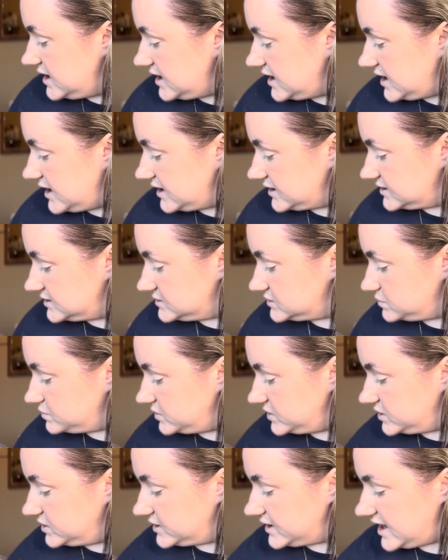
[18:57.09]
and
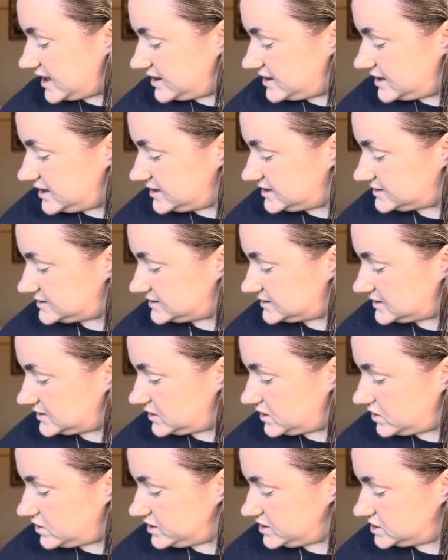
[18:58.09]
we'll get this
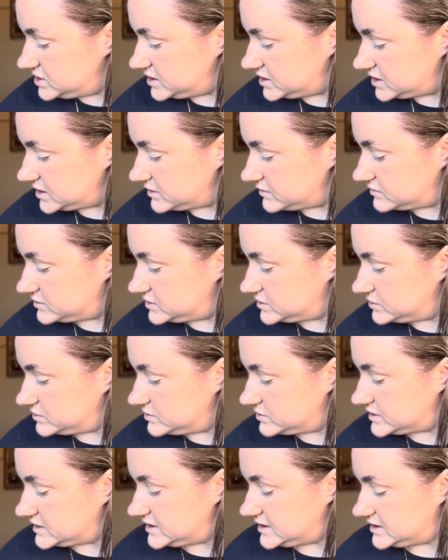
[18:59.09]
eyeshadow
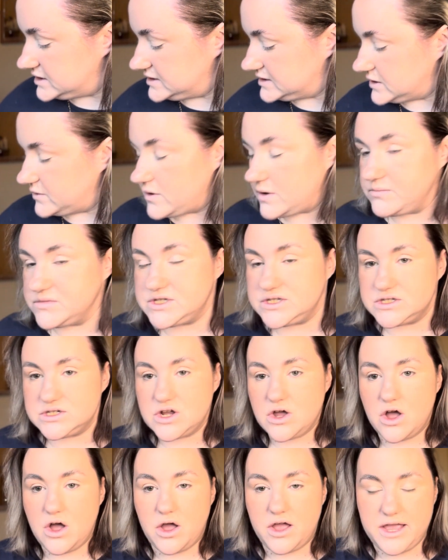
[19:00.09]
sorted. So I'm
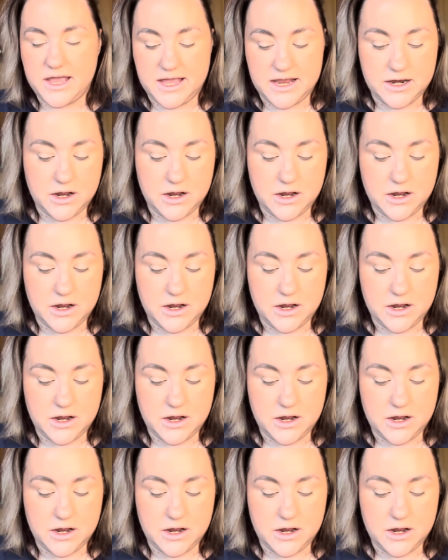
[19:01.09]
starting